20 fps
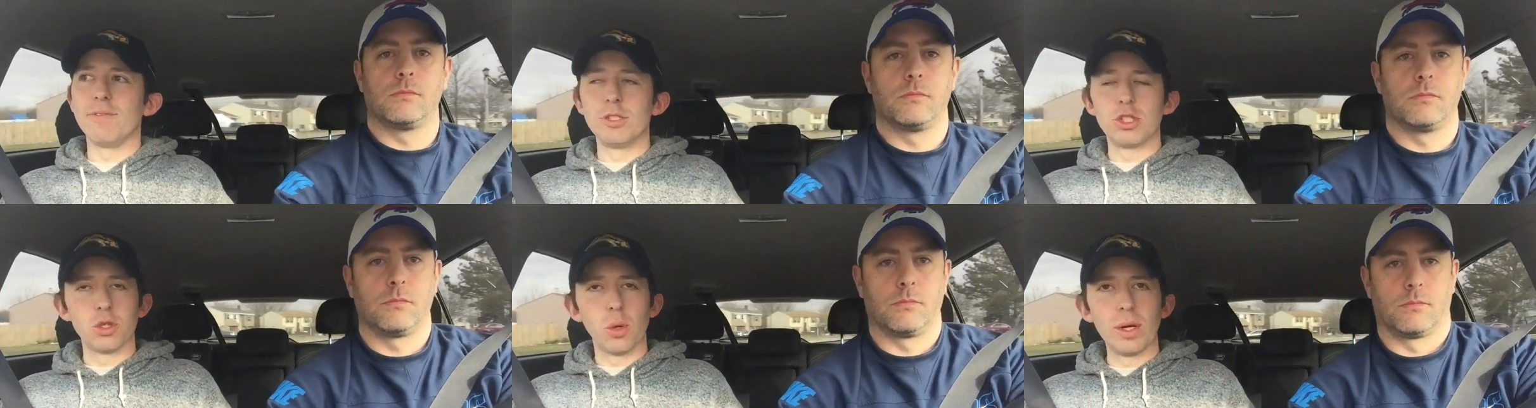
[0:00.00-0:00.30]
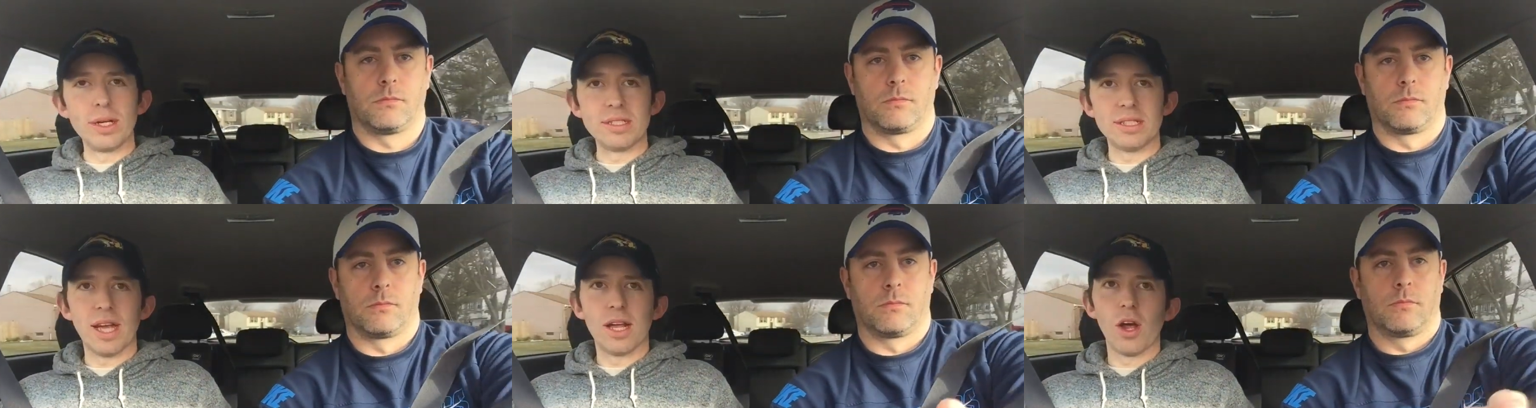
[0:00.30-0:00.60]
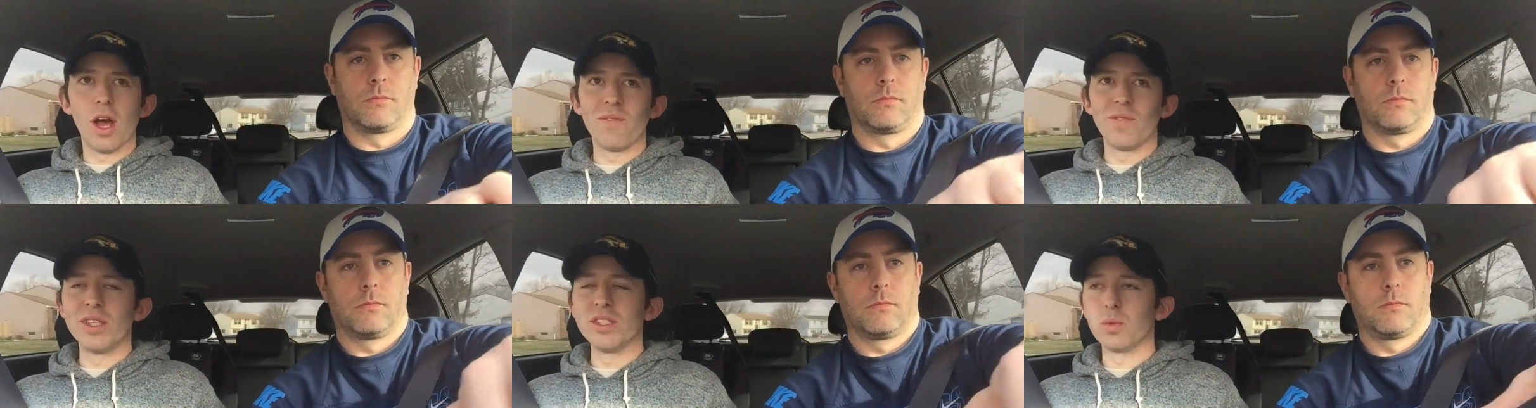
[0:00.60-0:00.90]
Speaker 1: have a choice.
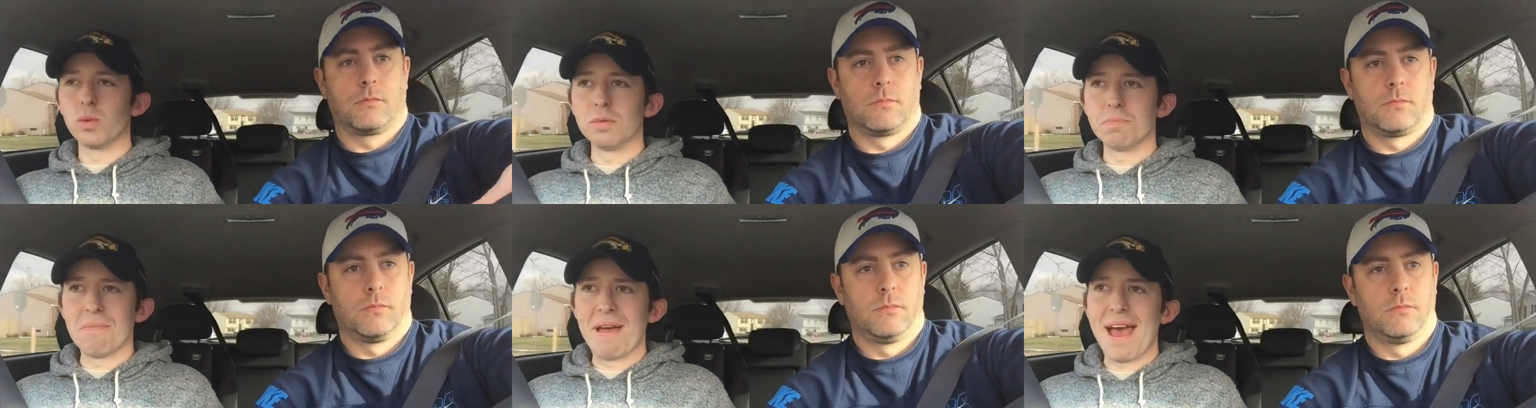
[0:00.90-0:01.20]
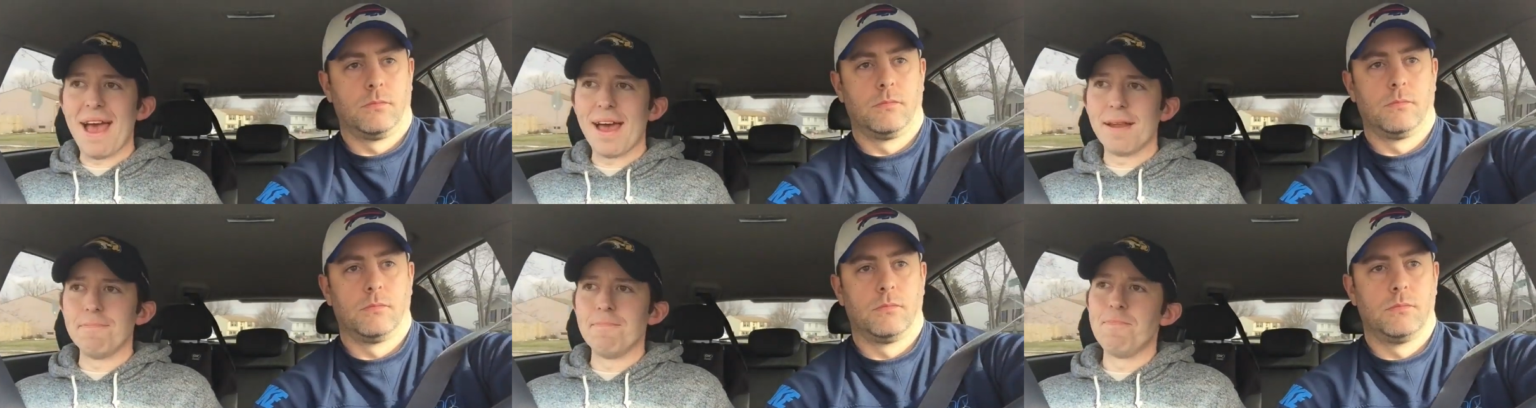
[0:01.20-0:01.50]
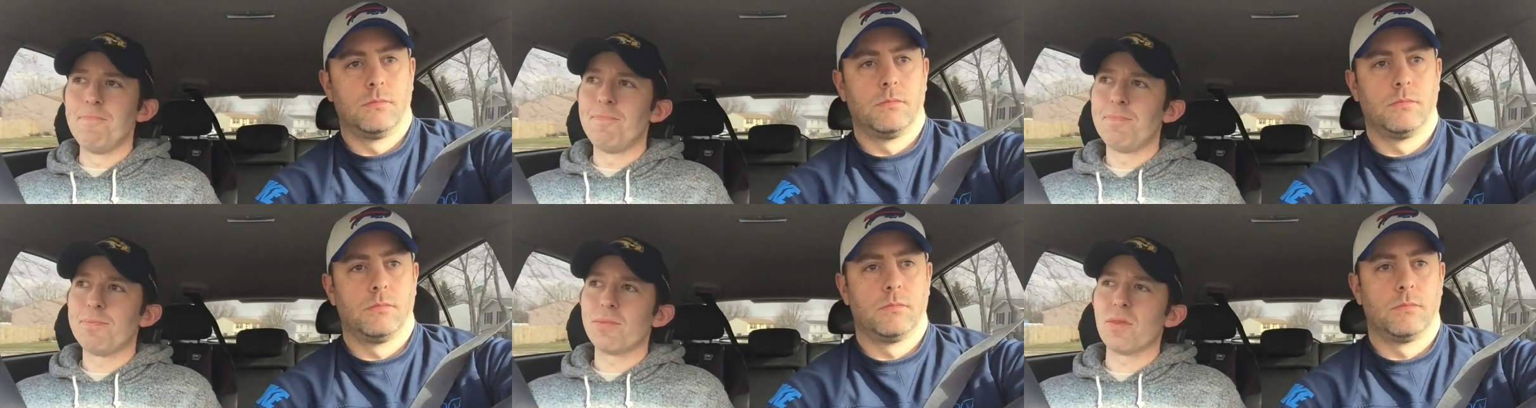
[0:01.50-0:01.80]
That offense was
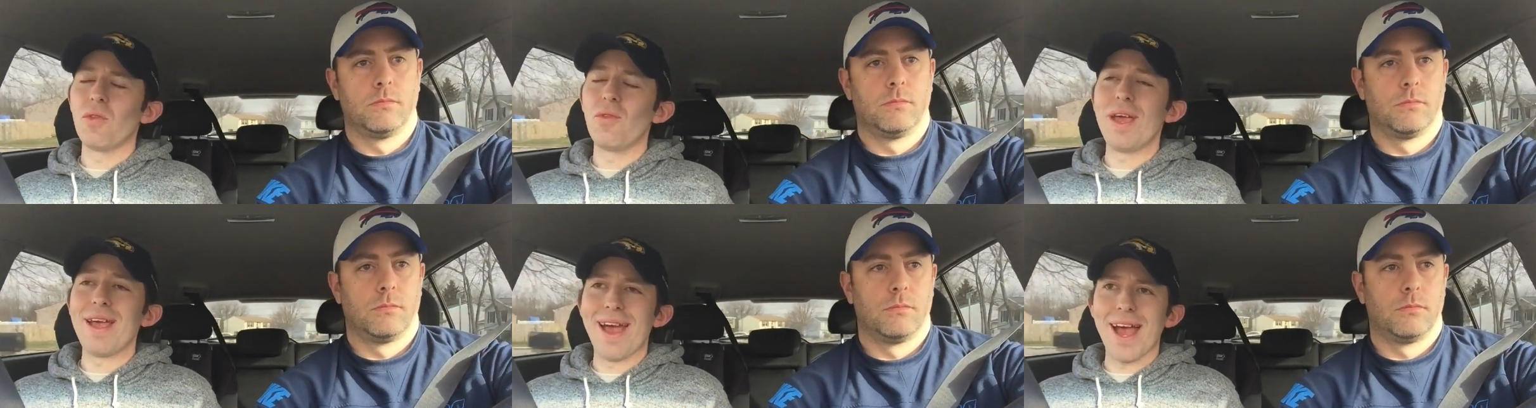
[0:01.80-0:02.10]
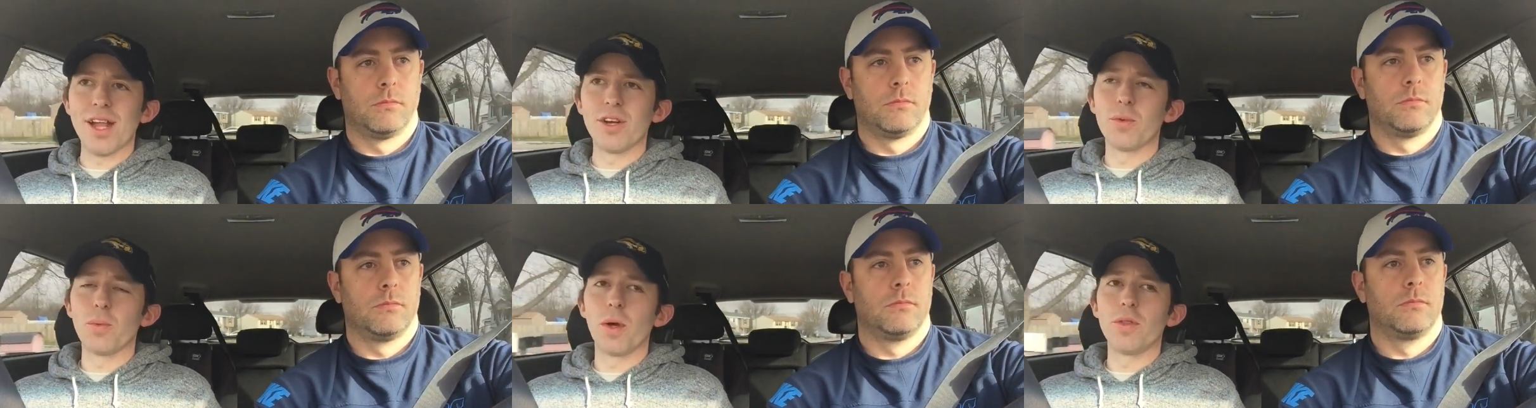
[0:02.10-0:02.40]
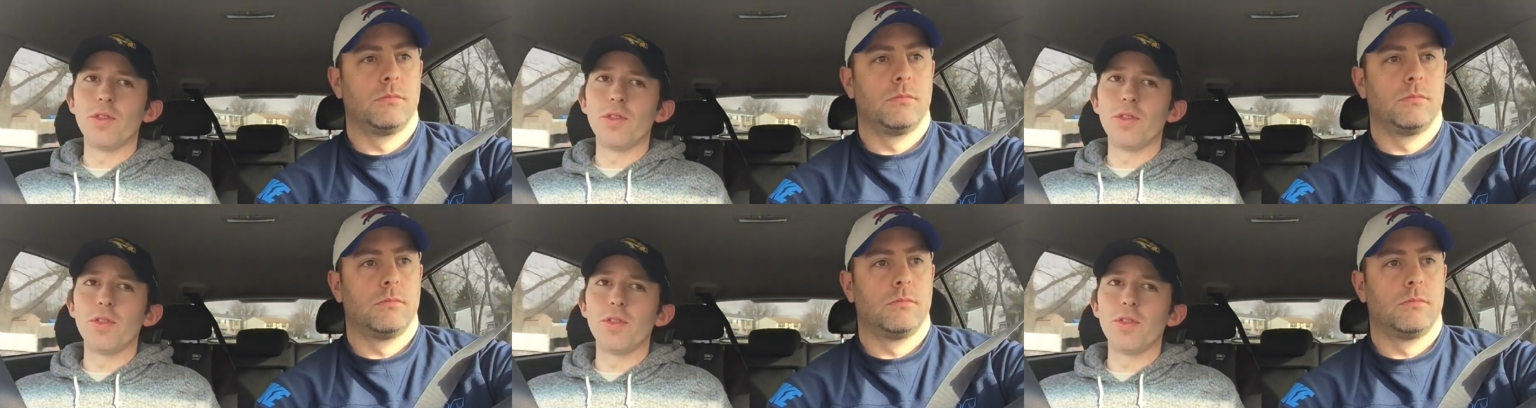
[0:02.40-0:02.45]
bad. They had to